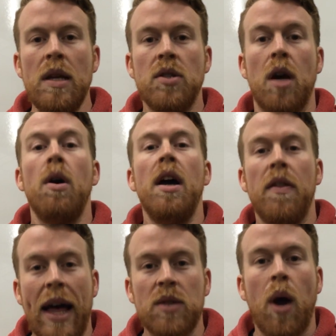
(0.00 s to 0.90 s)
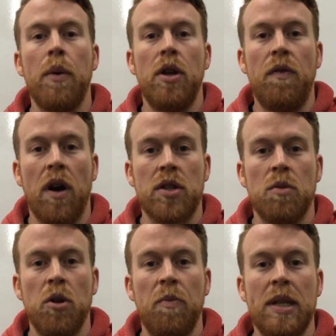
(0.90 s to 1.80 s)
So that's why we do
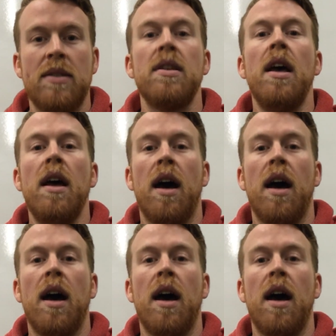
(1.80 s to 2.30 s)
functional movements.